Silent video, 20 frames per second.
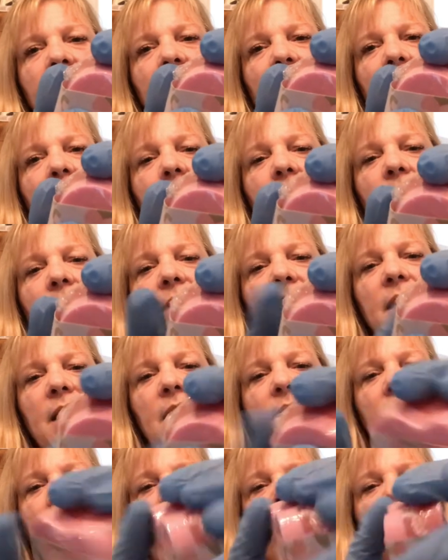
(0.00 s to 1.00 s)
type
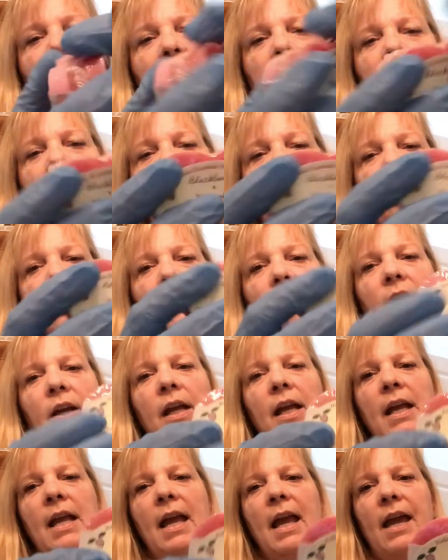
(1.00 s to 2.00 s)
things on here
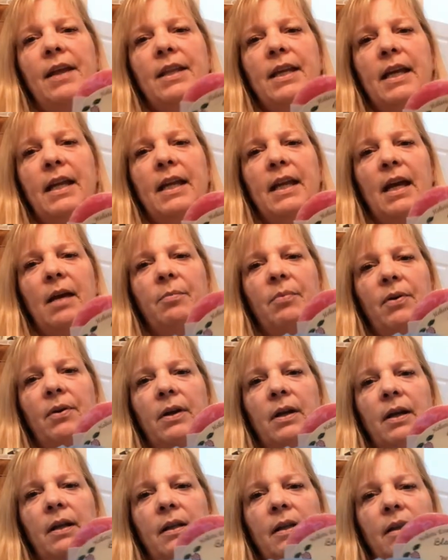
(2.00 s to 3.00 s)
and then I
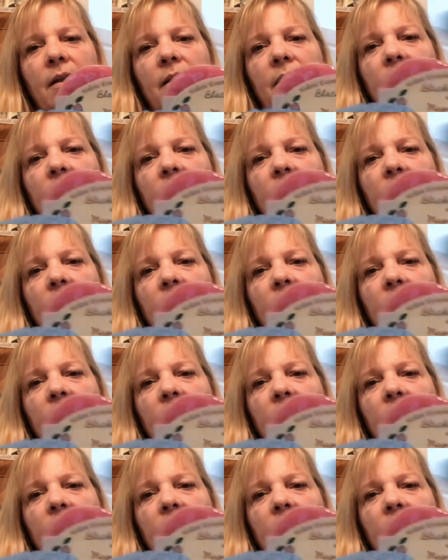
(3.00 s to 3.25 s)
put a